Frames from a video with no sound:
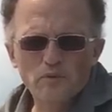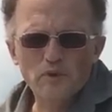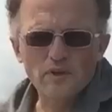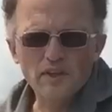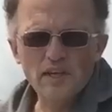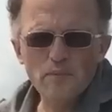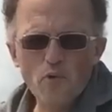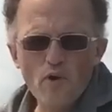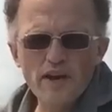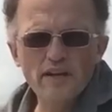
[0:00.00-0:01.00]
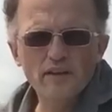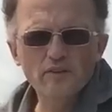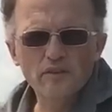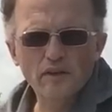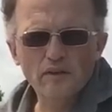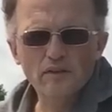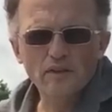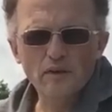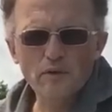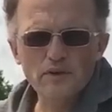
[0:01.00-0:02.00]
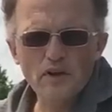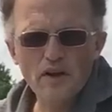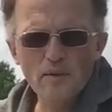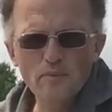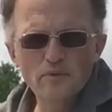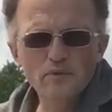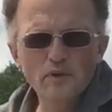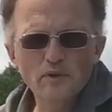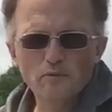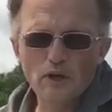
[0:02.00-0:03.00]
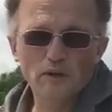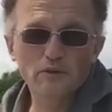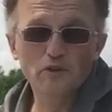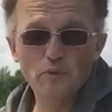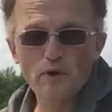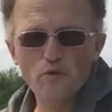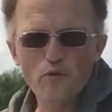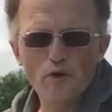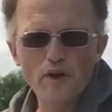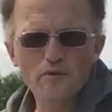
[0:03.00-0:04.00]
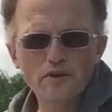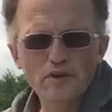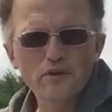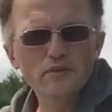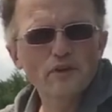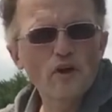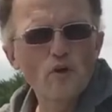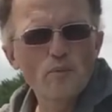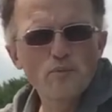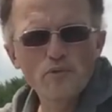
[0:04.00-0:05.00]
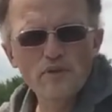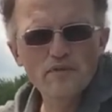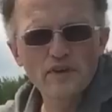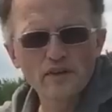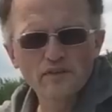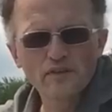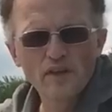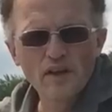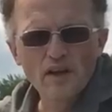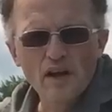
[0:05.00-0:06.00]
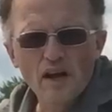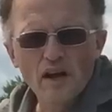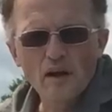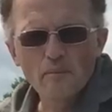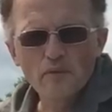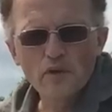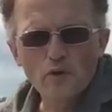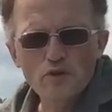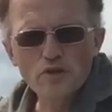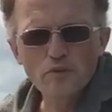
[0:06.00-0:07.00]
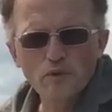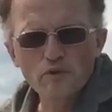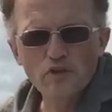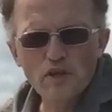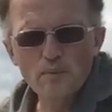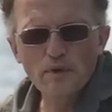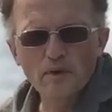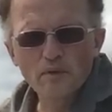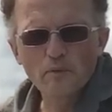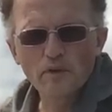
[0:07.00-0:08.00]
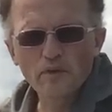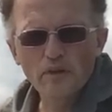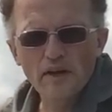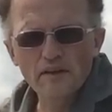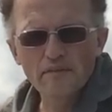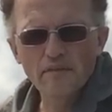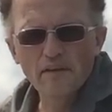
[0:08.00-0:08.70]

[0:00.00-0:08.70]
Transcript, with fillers: the key point is that there were times, well, just about 400 years ago and previous, the ocean was teeming with life.